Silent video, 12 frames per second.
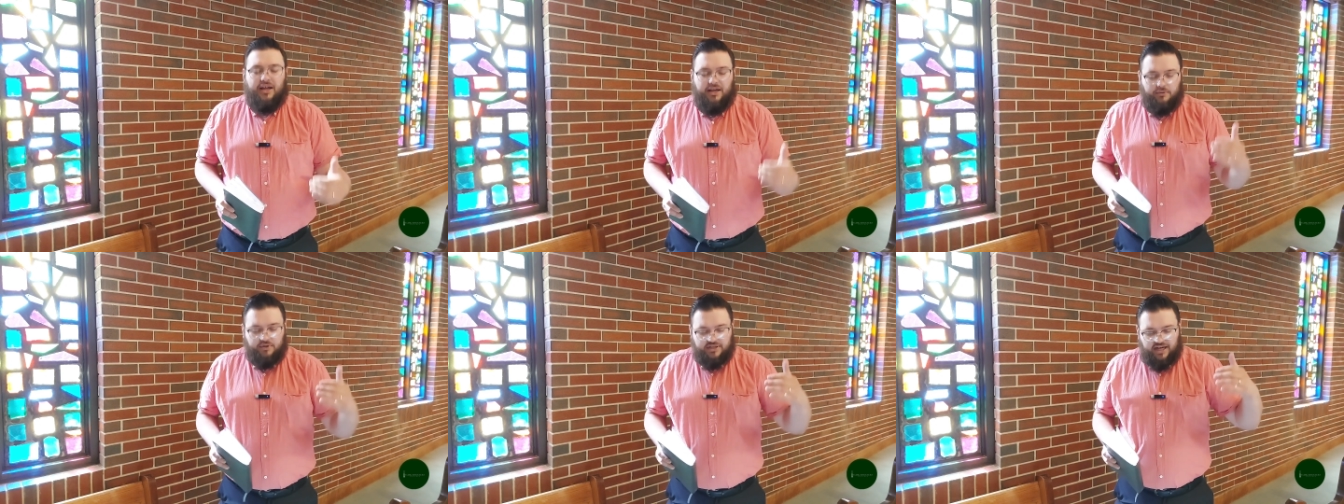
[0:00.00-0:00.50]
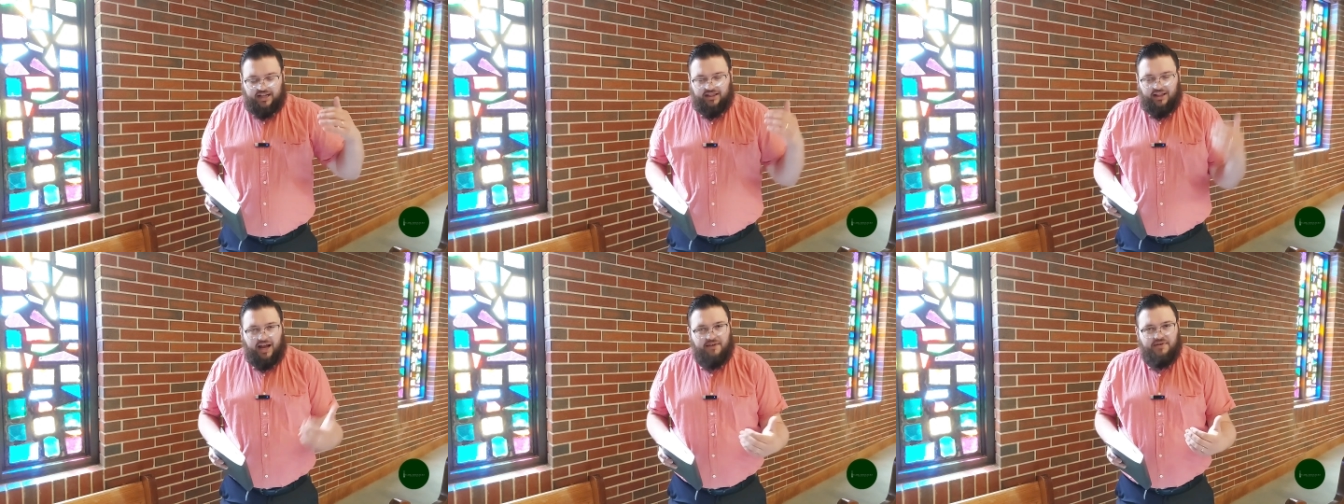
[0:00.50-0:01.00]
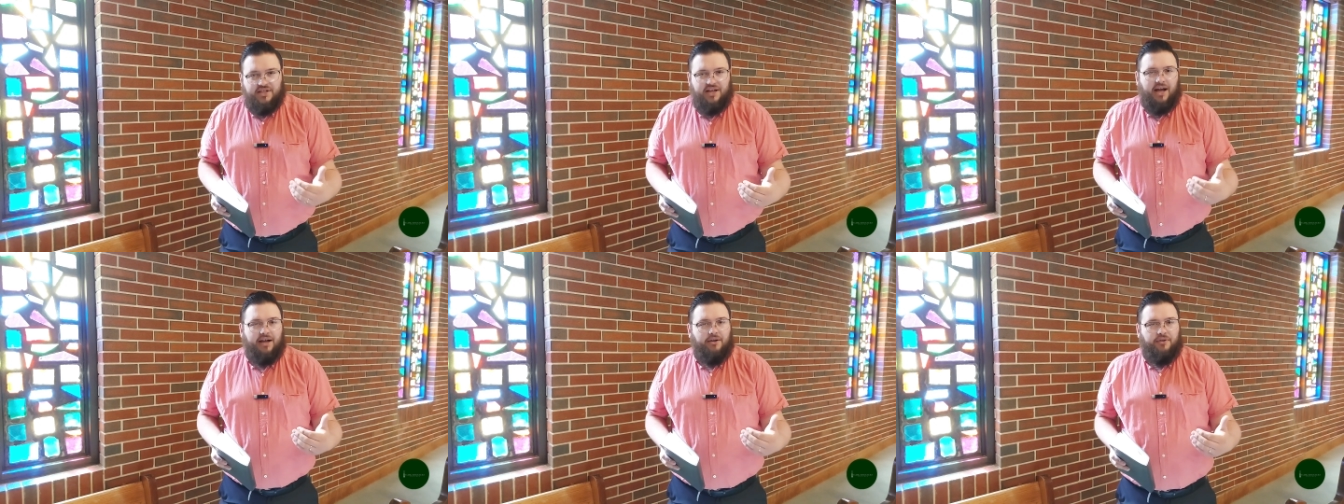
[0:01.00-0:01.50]
It was a
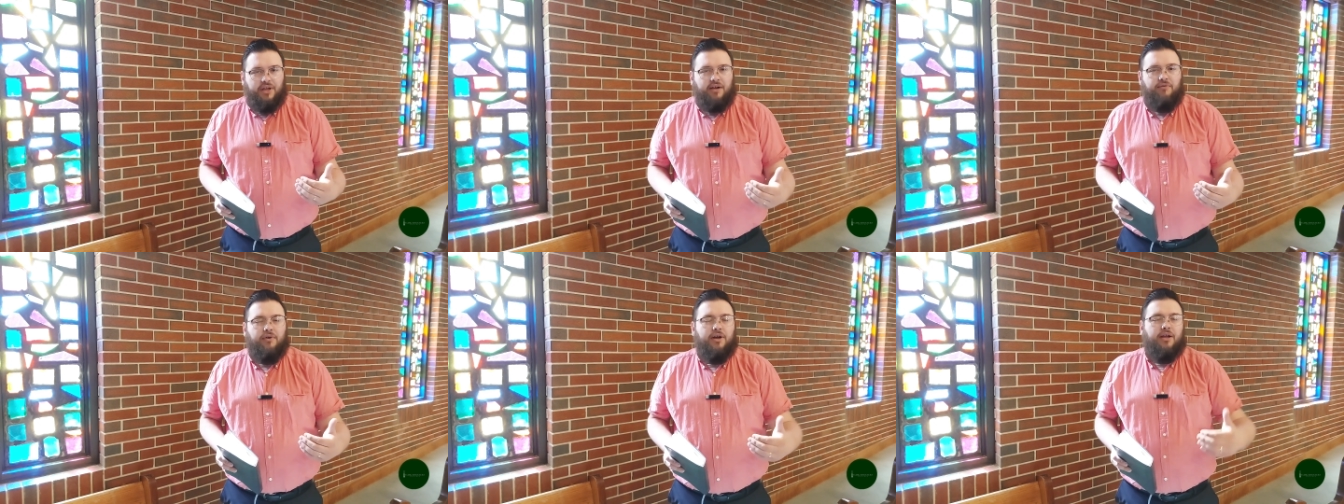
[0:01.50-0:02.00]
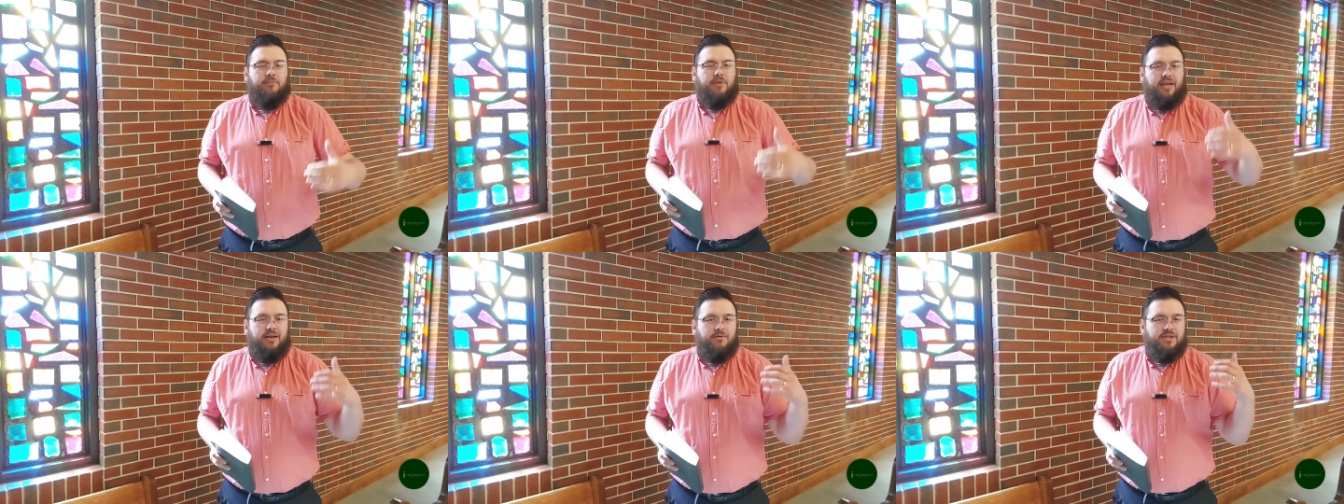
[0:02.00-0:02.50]
lifestyle thing for him, that